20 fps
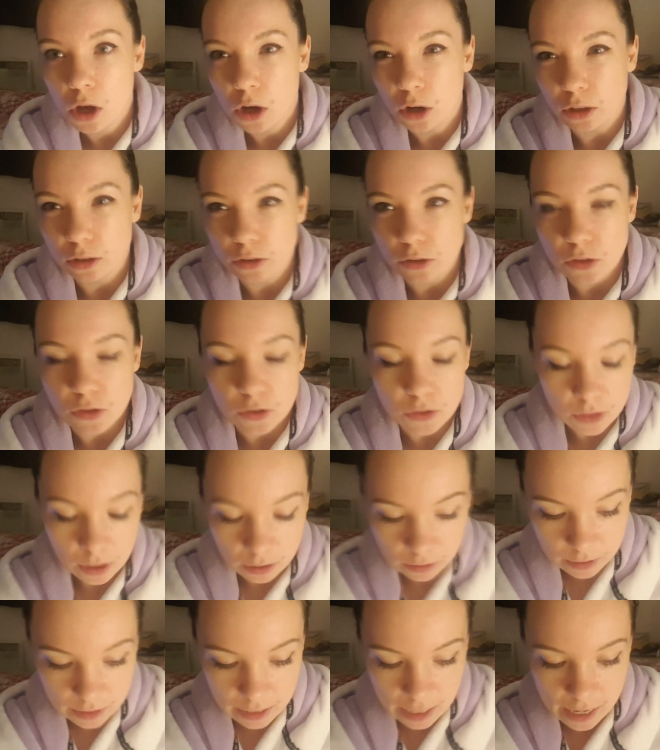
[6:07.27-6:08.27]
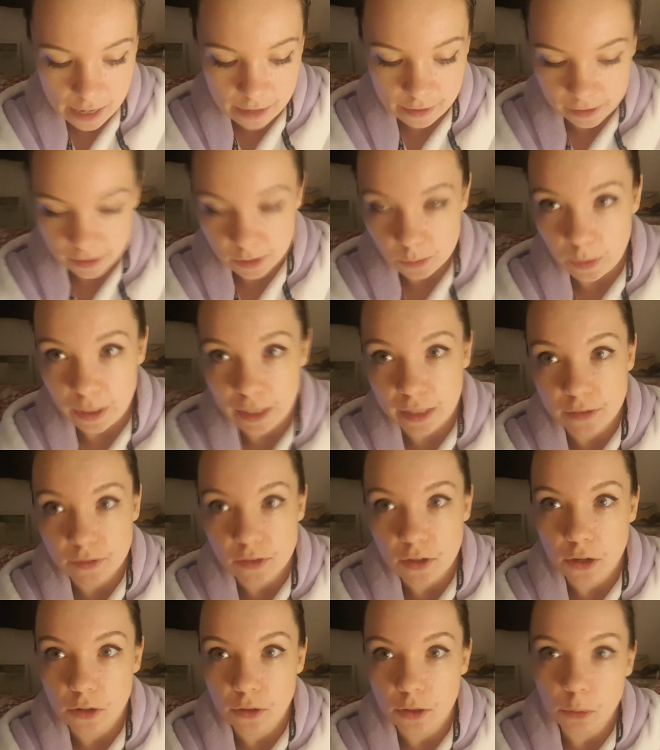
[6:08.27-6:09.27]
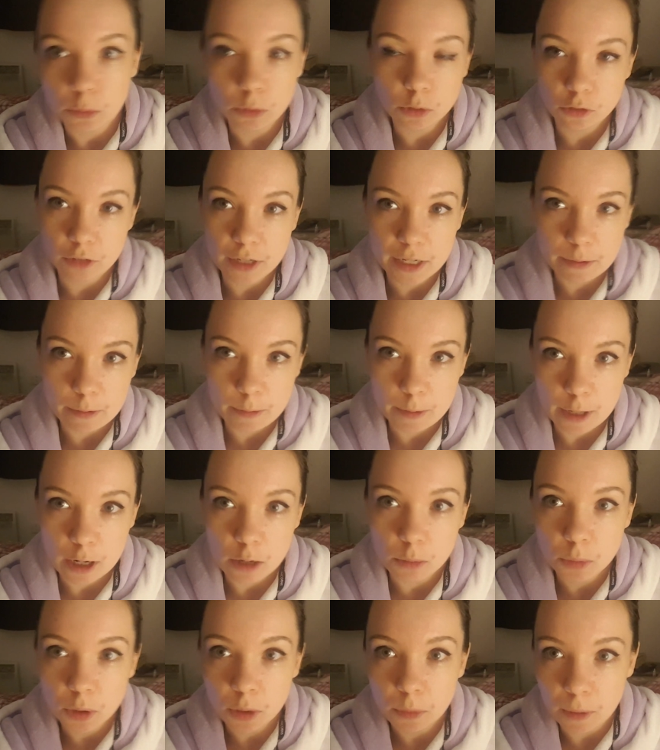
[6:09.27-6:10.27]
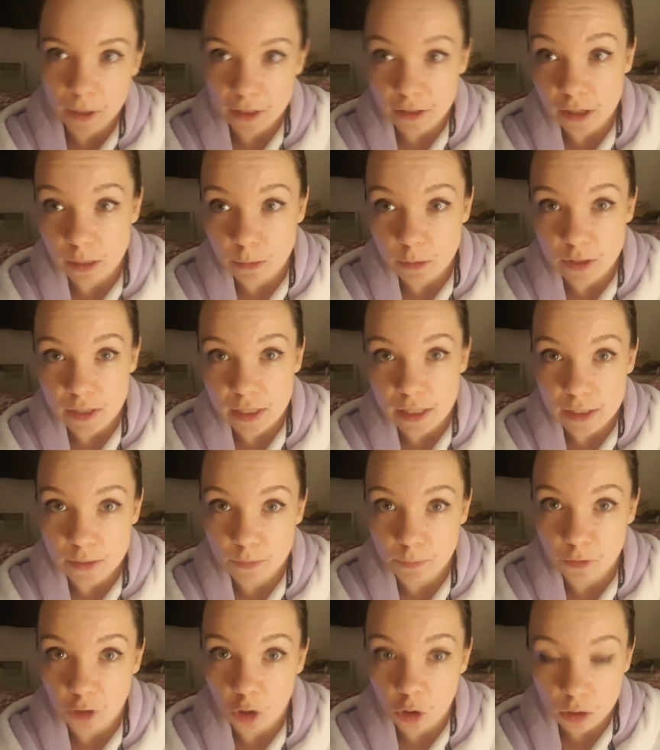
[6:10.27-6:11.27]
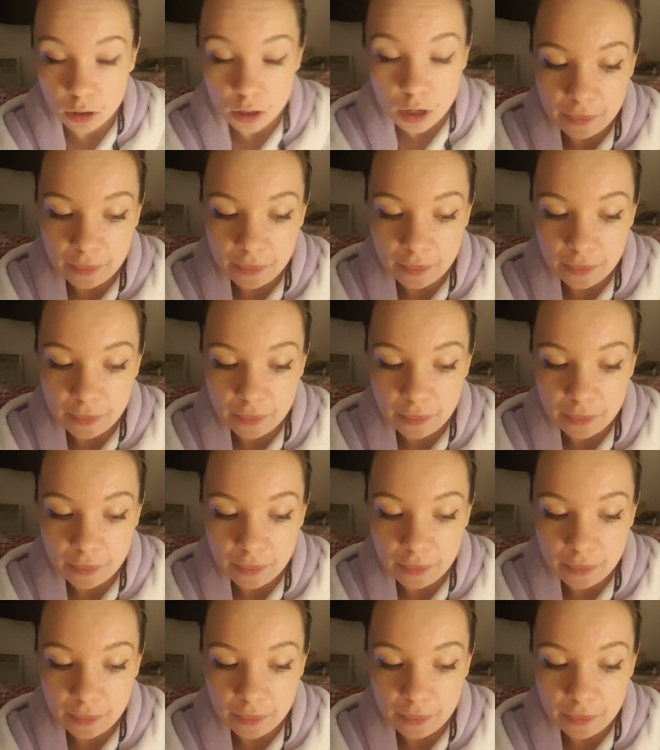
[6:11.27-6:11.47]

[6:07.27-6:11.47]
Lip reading: on Sunday this week, so it will already be up by the time you see this vlog.